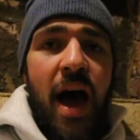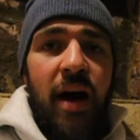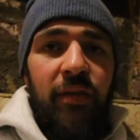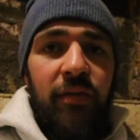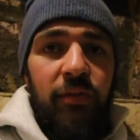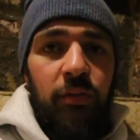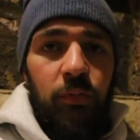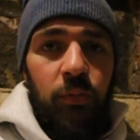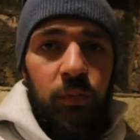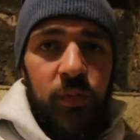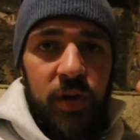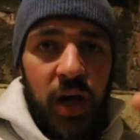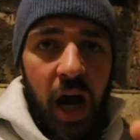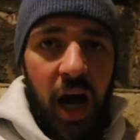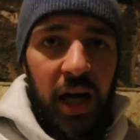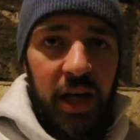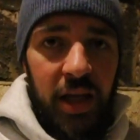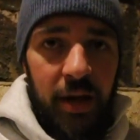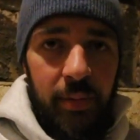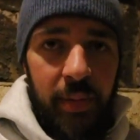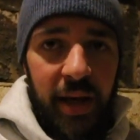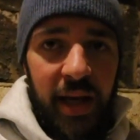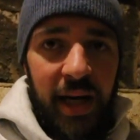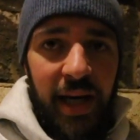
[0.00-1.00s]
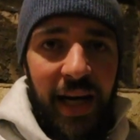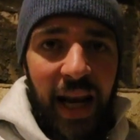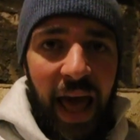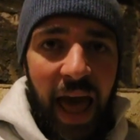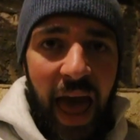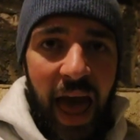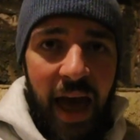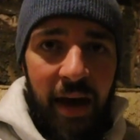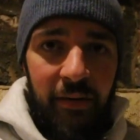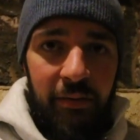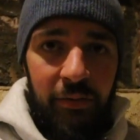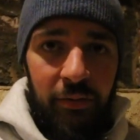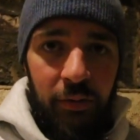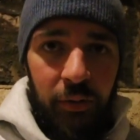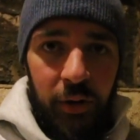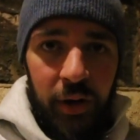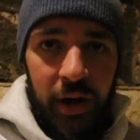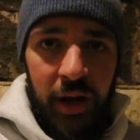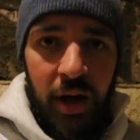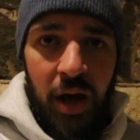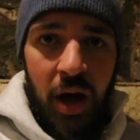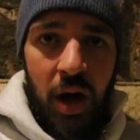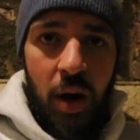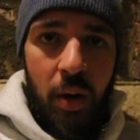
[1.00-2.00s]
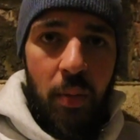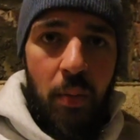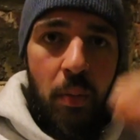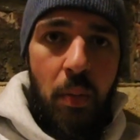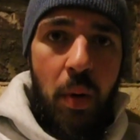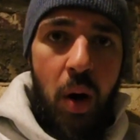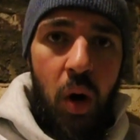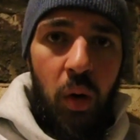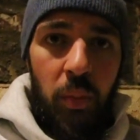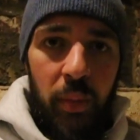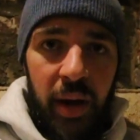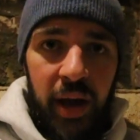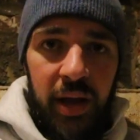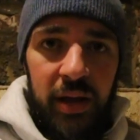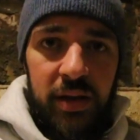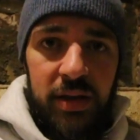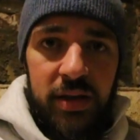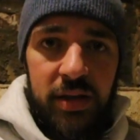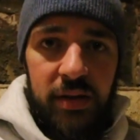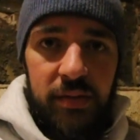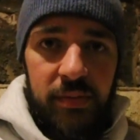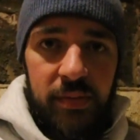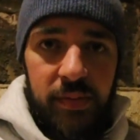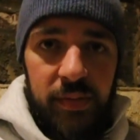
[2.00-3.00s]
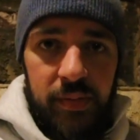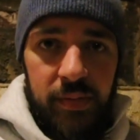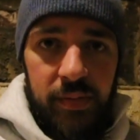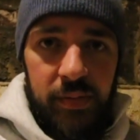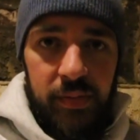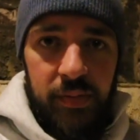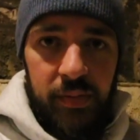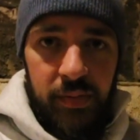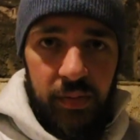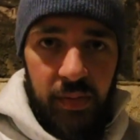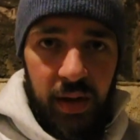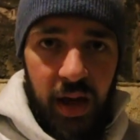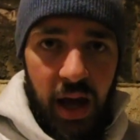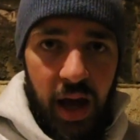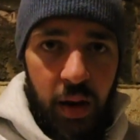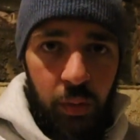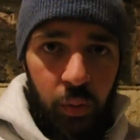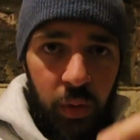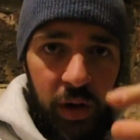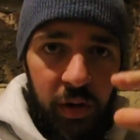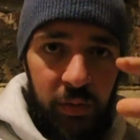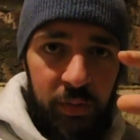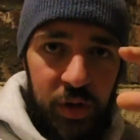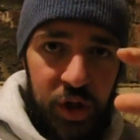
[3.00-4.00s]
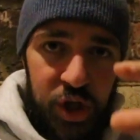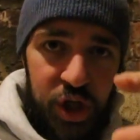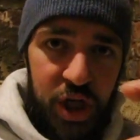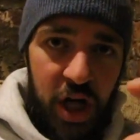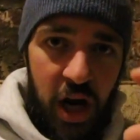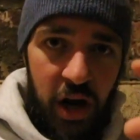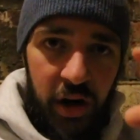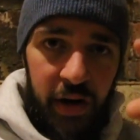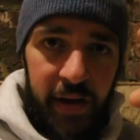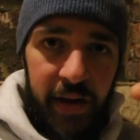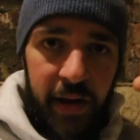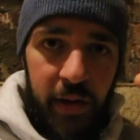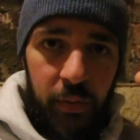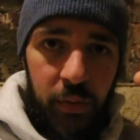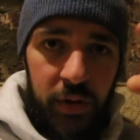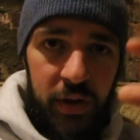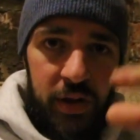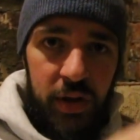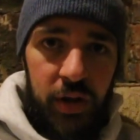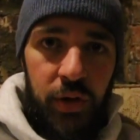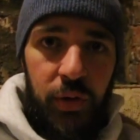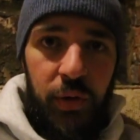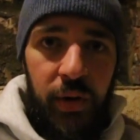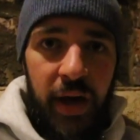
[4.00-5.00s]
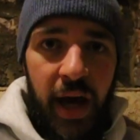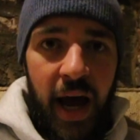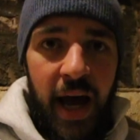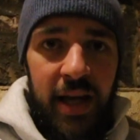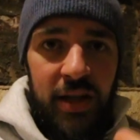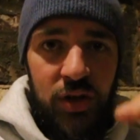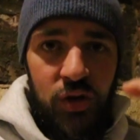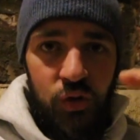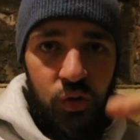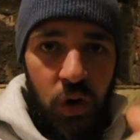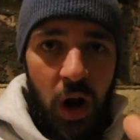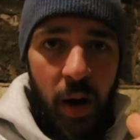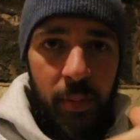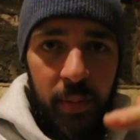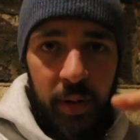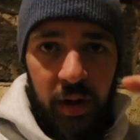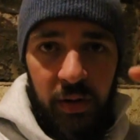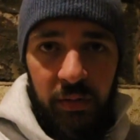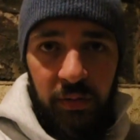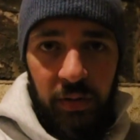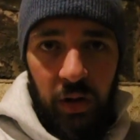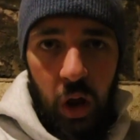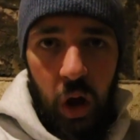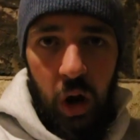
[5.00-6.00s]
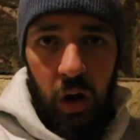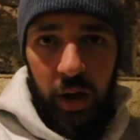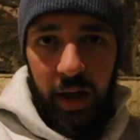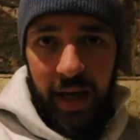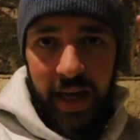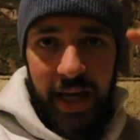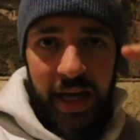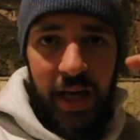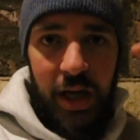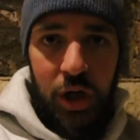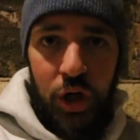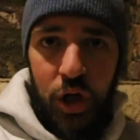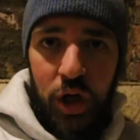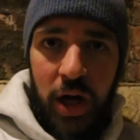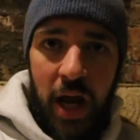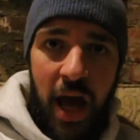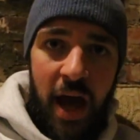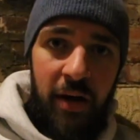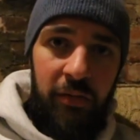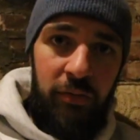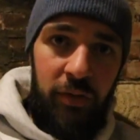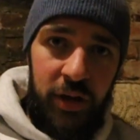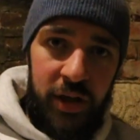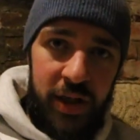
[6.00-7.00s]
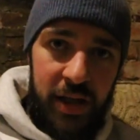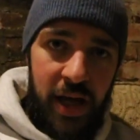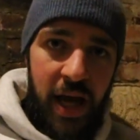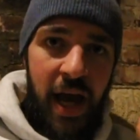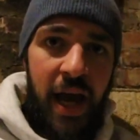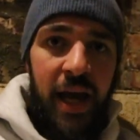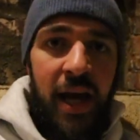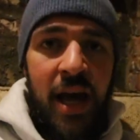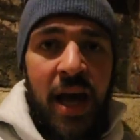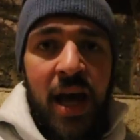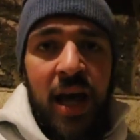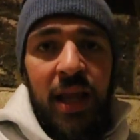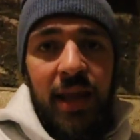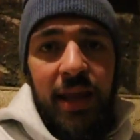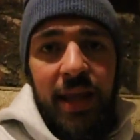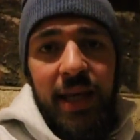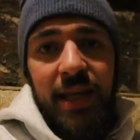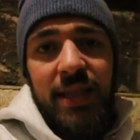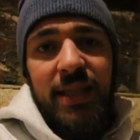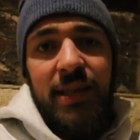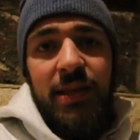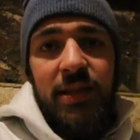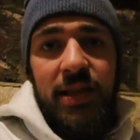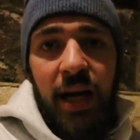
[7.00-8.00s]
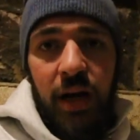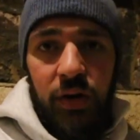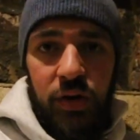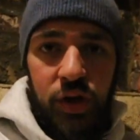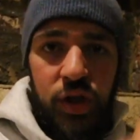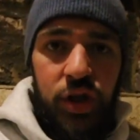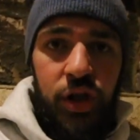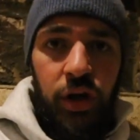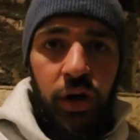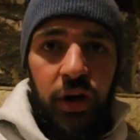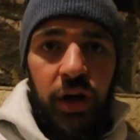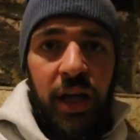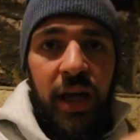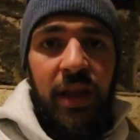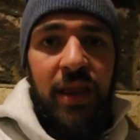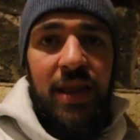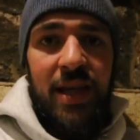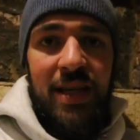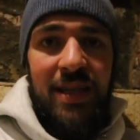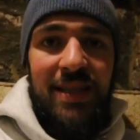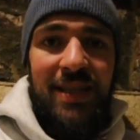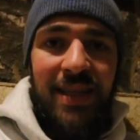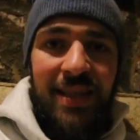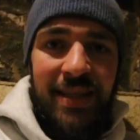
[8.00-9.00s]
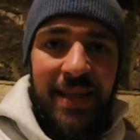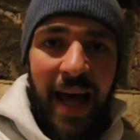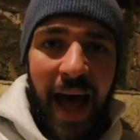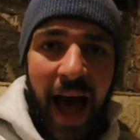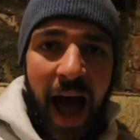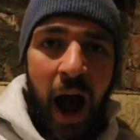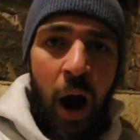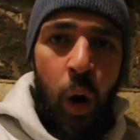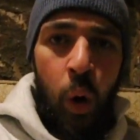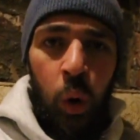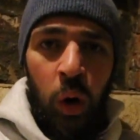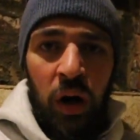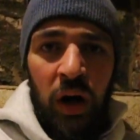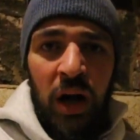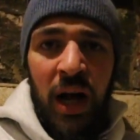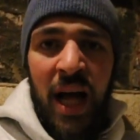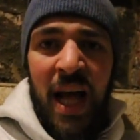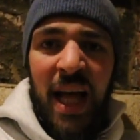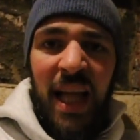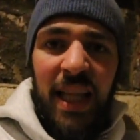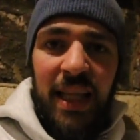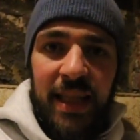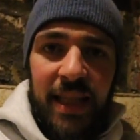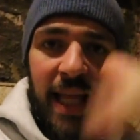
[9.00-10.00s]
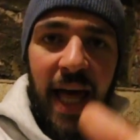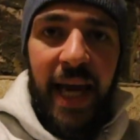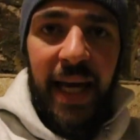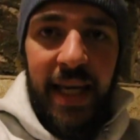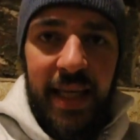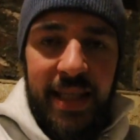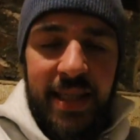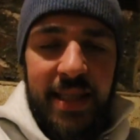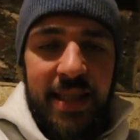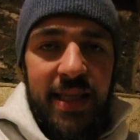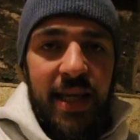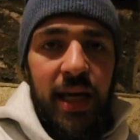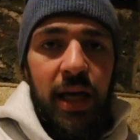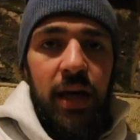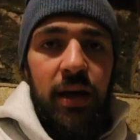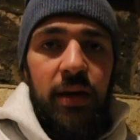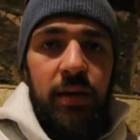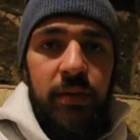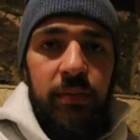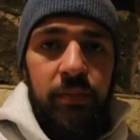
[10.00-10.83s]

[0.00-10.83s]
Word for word: have documented every moment and we are sharing it with you guys, dropping a vlog each and every day. This is our journey, this is our legacy.